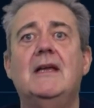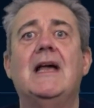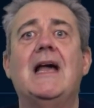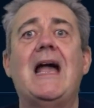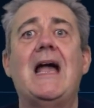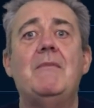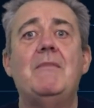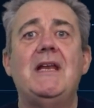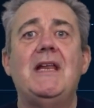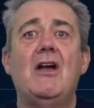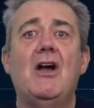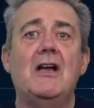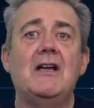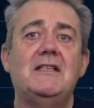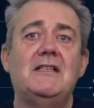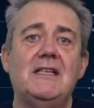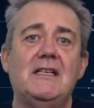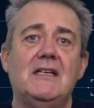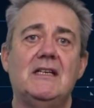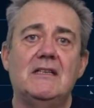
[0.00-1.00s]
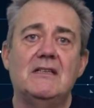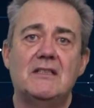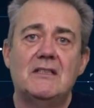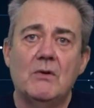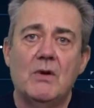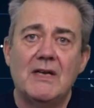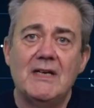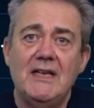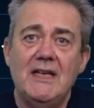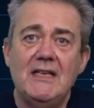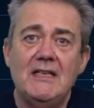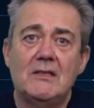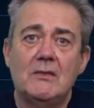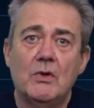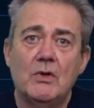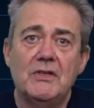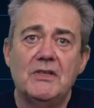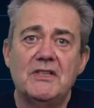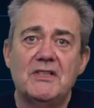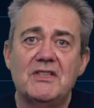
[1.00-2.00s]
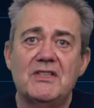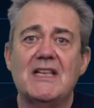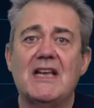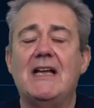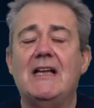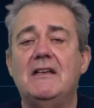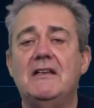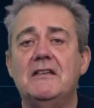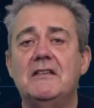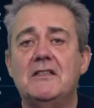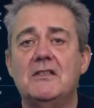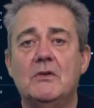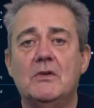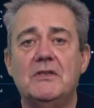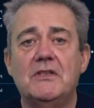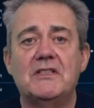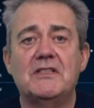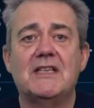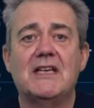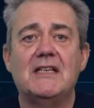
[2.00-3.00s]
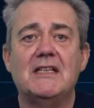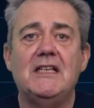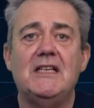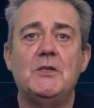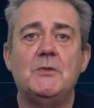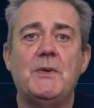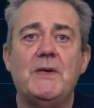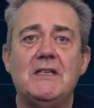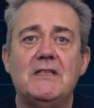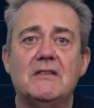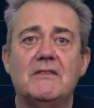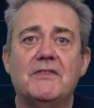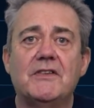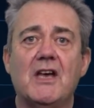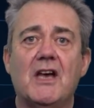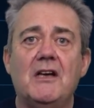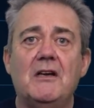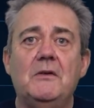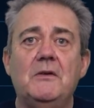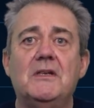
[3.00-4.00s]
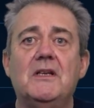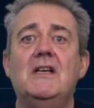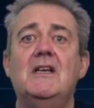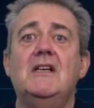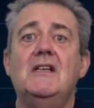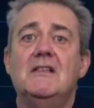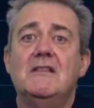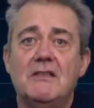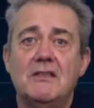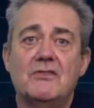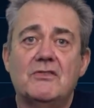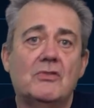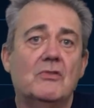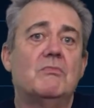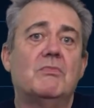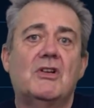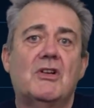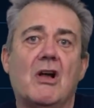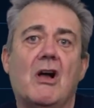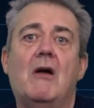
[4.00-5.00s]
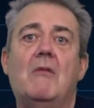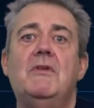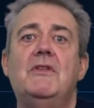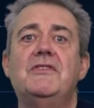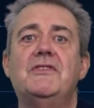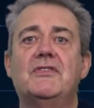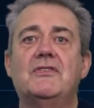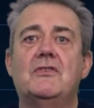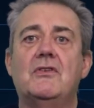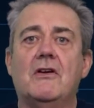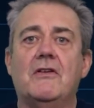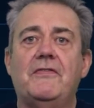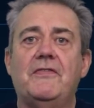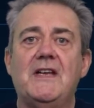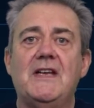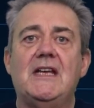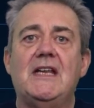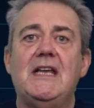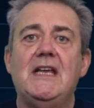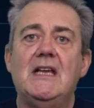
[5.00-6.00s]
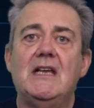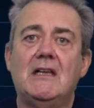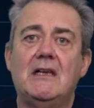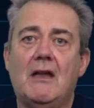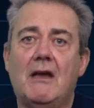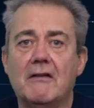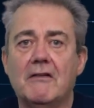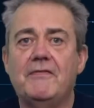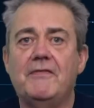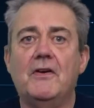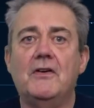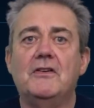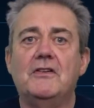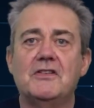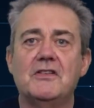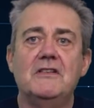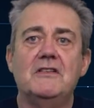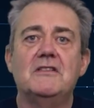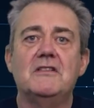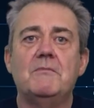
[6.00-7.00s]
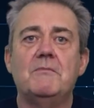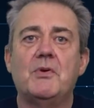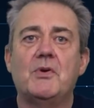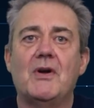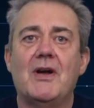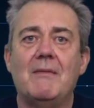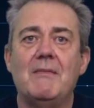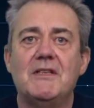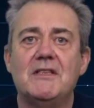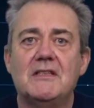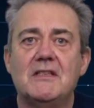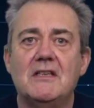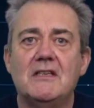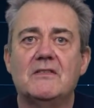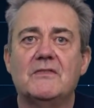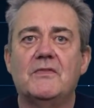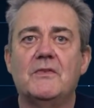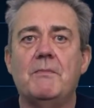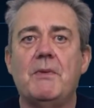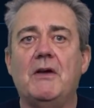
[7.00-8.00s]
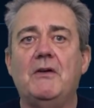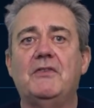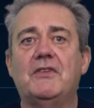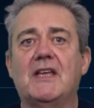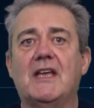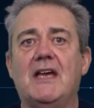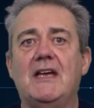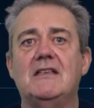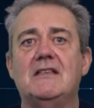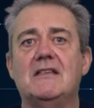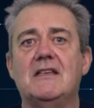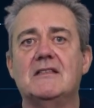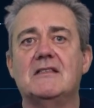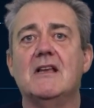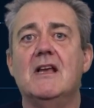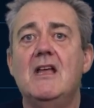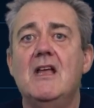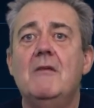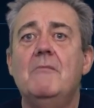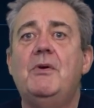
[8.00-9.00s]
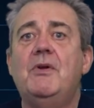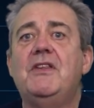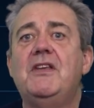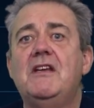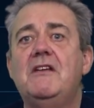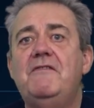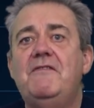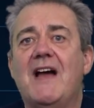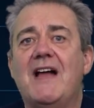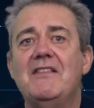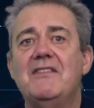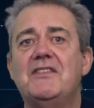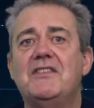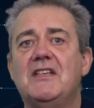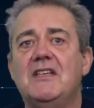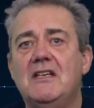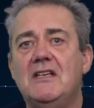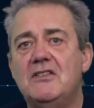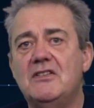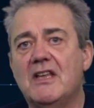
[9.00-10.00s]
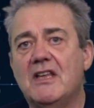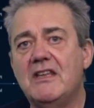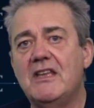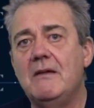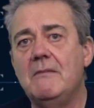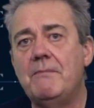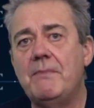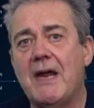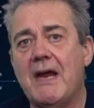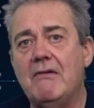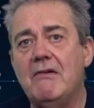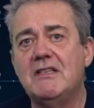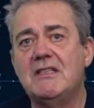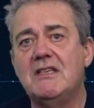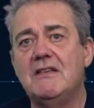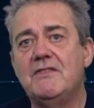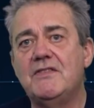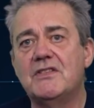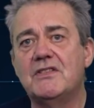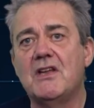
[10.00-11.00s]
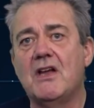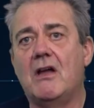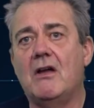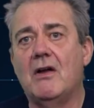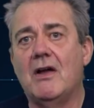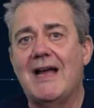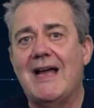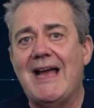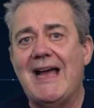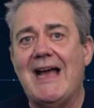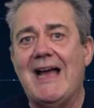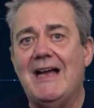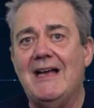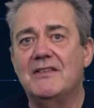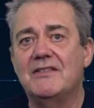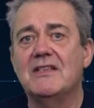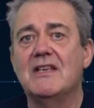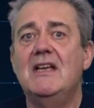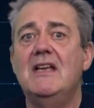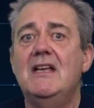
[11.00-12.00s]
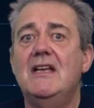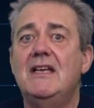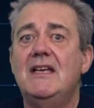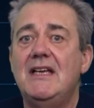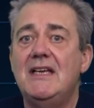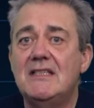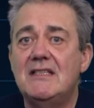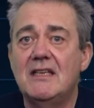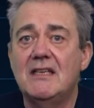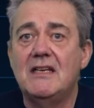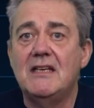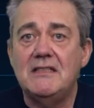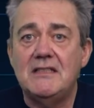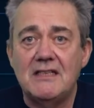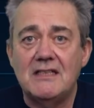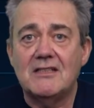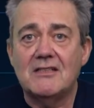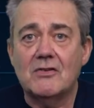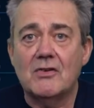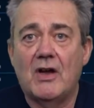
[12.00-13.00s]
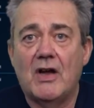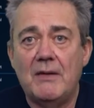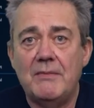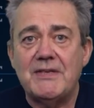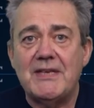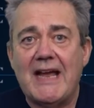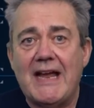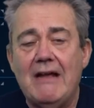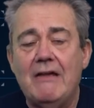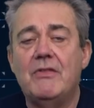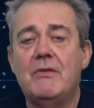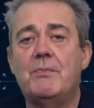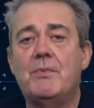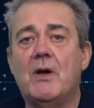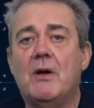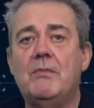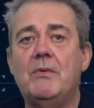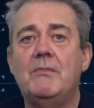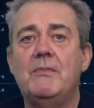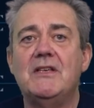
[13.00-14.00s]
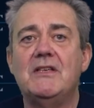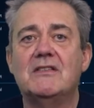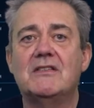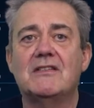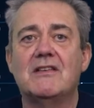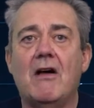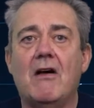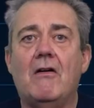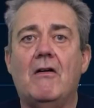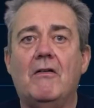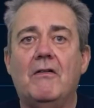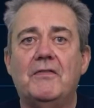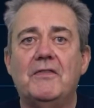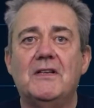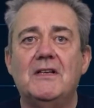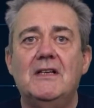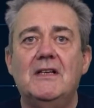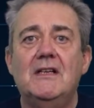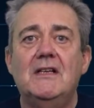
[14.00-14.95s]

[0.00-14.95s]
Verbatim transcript: How many ideas do I need to understand to understand each piece of code? There's some common stuff in here like functions and parameters for both cases, but the advantage that the imperative style has is that it describes how the problem is solved.